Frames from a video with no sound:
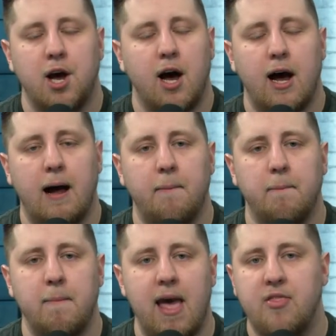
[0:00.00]

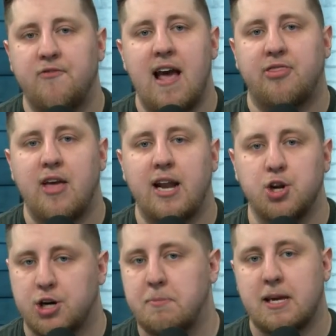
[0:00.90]
and the fact that
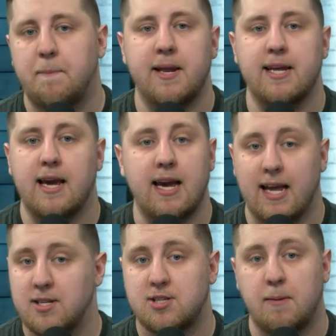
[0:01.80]
you're going to be competing
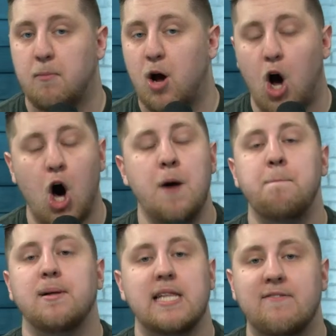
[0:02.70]
against some
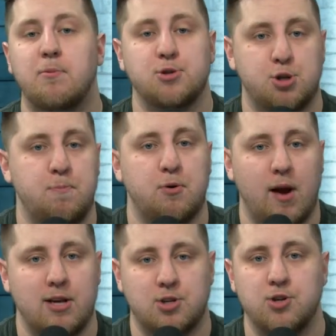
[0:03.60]
unbelievable super
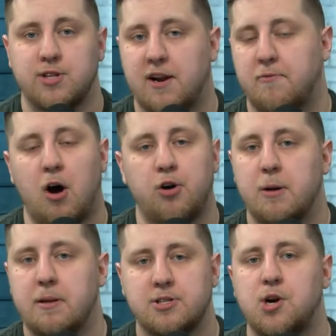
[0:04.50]
rosters that have already
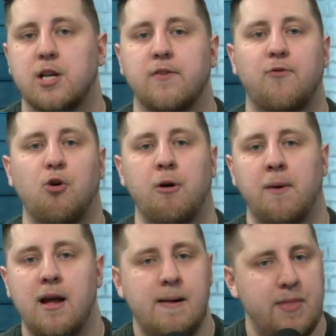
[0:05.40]
been starting to form
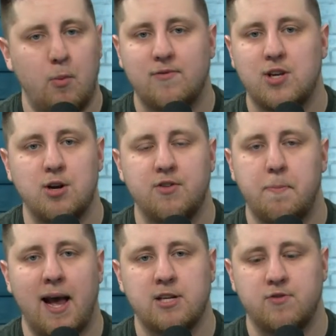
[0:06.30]
that we've seen over the
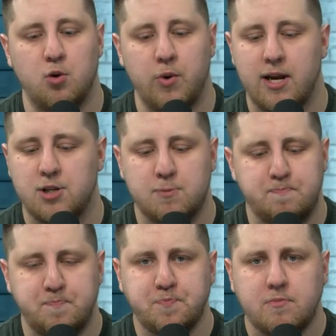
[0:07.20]
past few weeks.
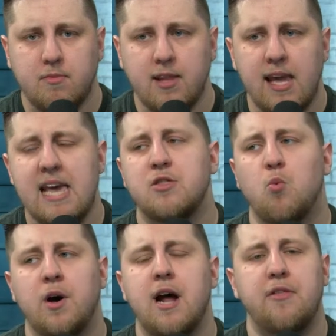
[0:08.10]
And the
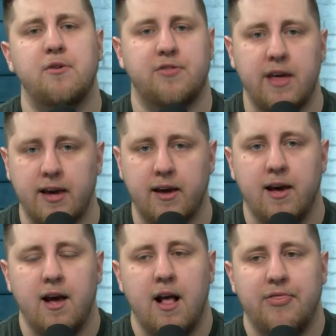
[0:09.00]
one other thing
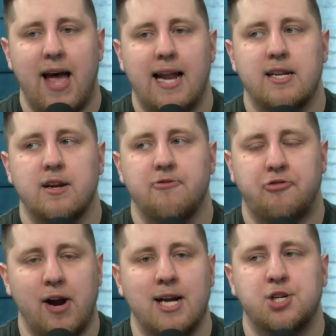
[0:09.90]
that
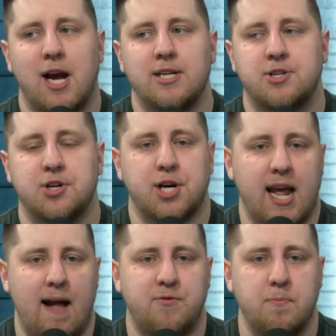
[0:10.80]
franchises are going to
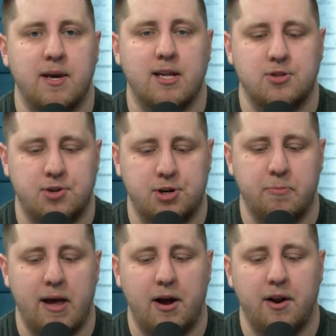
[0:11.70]
have to be concerned
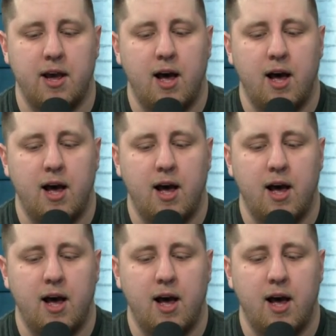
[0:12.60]
about